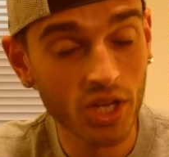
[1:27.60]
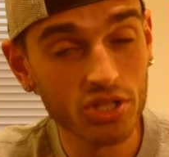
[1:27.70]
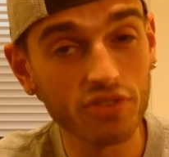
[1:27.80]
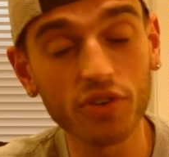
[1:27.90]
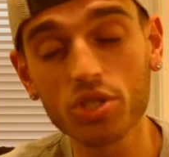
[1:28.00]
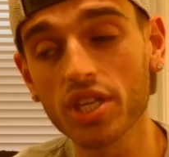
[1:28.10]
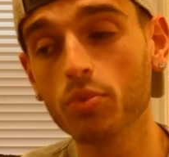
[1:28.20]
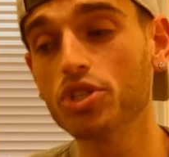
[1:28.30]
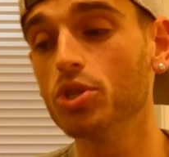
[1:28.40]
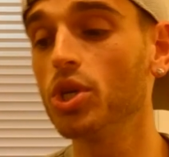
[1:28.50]
So the first thing
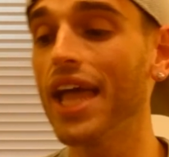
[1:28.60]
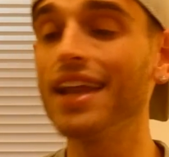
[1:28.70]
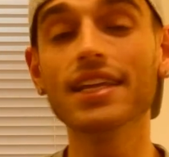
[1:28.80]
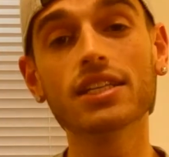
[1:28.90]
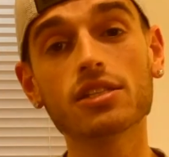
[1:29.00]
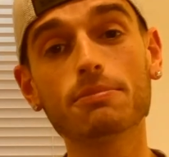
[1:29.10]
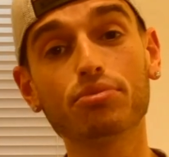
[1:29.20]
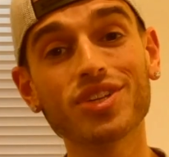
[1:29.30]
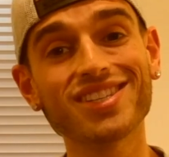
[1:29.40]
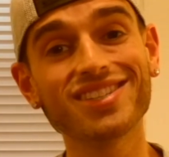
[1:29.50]
we should look at is the
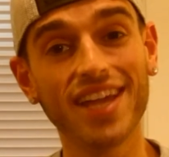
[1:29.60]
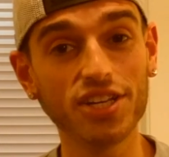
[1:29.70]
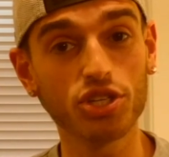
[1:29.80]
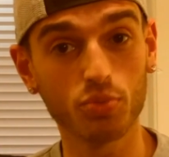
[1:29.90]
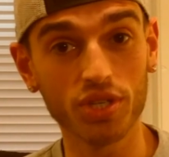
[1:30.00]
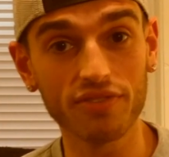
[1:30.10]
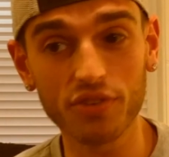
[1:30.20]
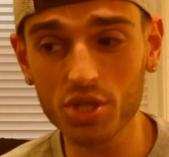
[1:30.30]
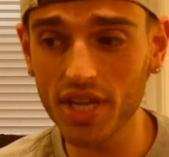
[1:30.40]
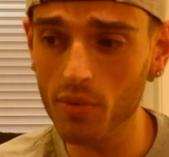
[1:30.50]
presentation when you
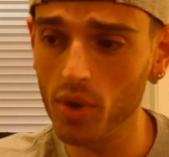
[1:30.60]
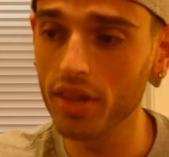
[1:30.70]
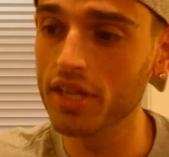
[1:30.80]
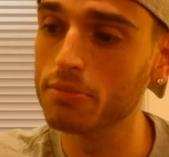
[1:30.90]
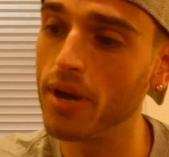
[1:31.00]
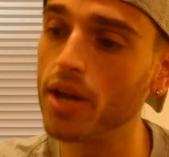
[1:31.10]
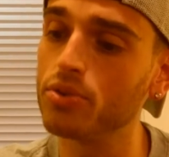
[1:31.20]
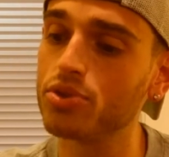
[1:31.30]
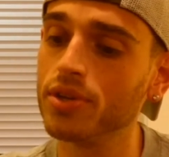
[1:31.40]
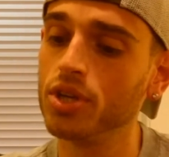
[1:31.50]
first get one of these
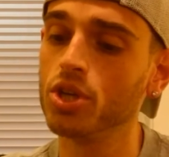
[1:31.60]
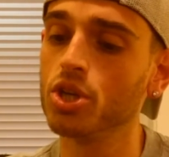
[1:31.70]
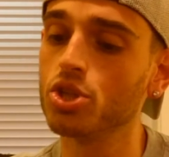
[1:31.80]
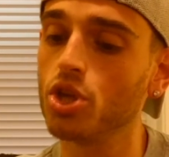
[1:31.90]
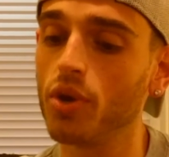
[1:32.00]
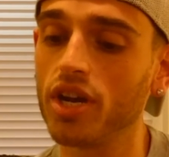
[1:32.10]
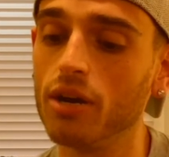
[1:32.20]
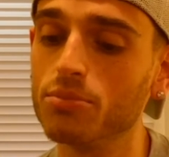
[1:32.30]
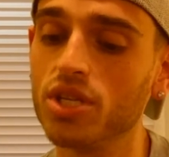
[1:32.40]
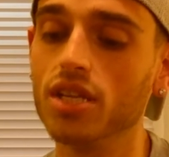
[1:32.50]
bottles. So it
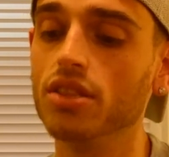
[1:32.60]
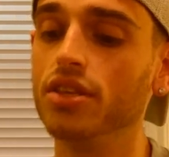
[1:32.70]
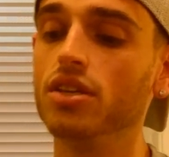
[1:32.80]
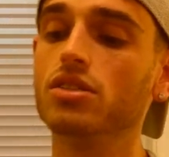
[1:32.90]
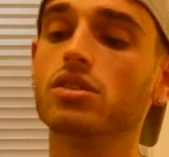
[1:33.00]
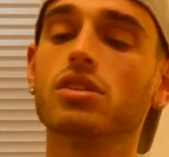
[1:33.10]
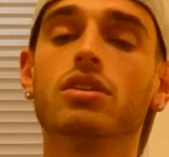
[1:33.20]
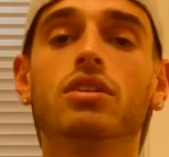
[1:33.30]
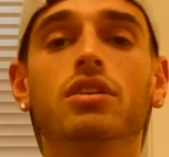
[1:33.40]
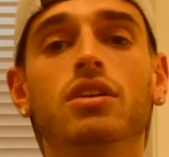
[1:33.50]
comes in
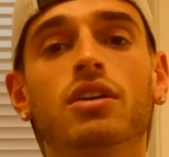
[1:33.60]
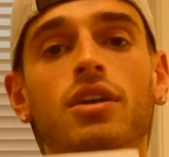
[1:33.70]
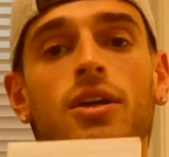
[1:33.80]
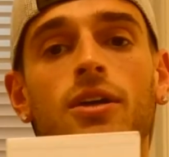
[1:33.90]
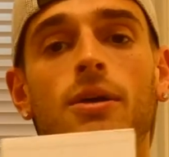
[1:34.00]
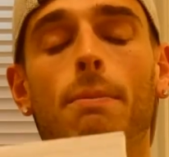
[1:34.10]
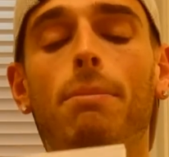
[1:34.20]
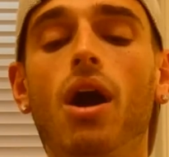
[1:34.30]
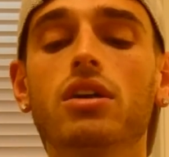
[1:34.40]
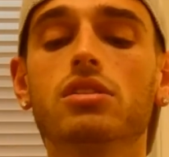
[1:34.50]
these
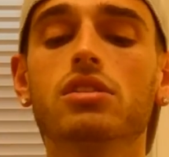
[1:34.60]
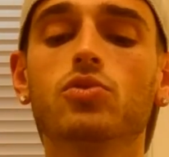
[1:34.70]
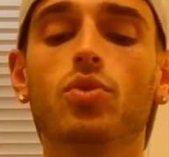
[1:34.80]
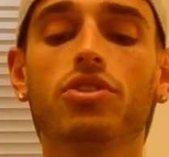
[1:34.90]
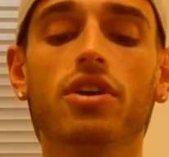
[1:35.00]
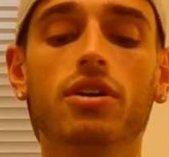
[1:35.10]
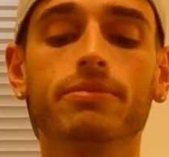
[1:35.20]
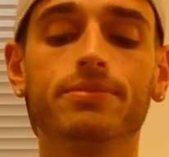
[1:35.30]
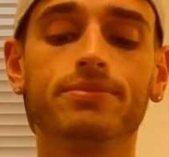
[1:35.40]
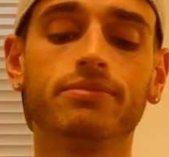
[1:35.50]
boxes with a
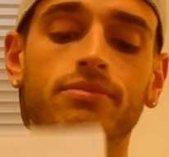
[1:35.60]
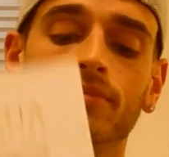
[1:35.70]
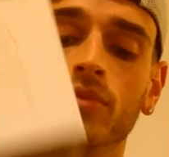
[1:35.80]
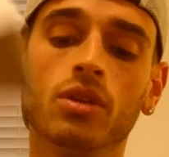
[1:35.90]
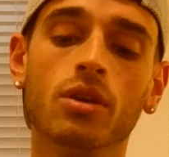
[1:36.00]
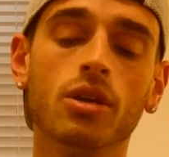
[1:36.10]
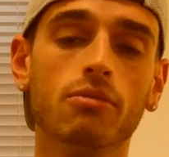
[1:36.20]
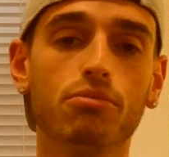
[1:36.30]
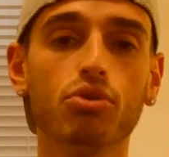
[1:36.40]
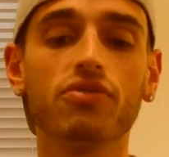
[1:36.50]

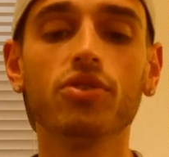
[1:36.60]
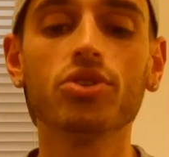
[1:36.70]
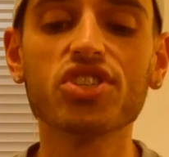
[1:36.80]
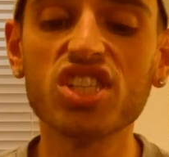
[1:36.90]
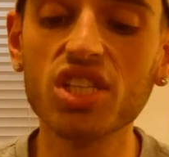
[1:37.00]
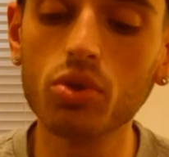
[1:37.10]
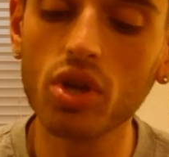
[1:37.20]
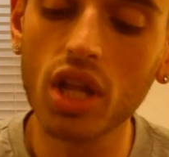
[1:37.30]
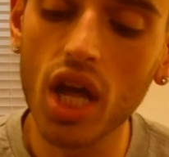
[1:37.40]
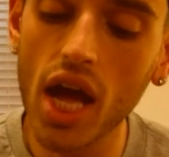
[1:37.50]
beautiful
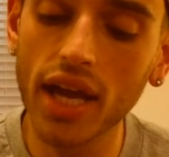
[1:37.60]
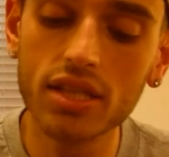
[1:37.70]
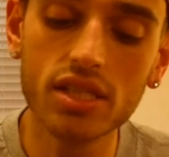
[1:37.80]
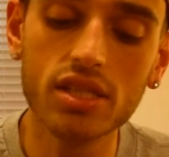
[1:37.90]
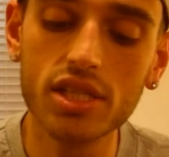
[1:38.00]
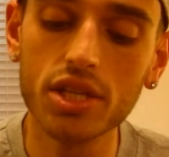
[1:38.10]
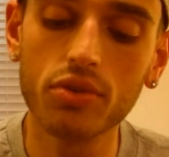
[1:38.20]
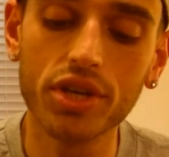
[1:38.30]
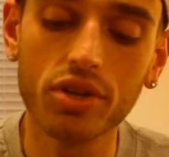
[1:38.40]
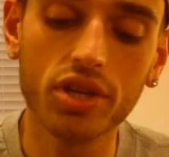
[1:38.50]
silk-lined
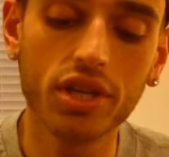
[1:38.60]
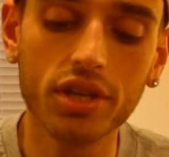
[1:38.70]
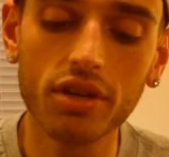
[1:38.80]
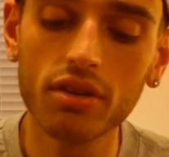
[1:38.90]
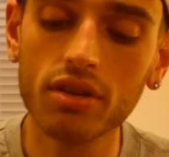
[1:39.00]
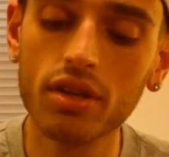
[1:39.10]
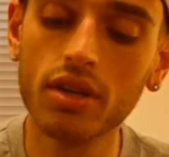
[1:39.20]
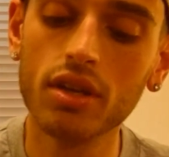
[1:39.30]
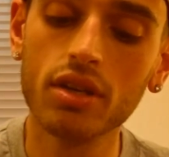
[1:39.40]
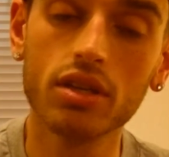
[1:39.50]
interior here.
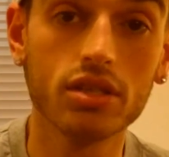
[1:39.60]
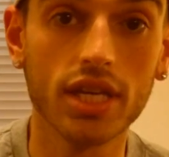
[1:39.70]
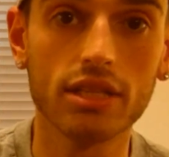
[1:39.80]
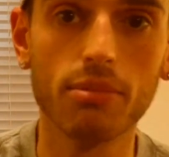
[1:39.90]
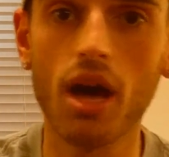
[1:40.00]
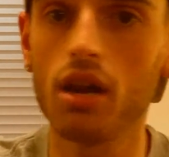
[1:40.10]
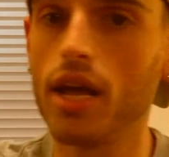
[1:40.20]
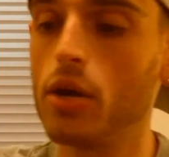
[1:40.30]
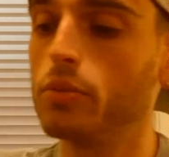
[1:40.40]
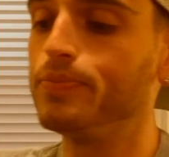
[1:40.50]
You can take the bottle
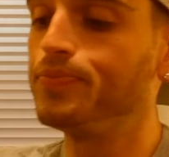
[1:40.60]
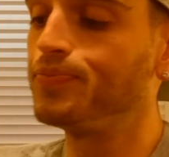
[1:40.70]
out.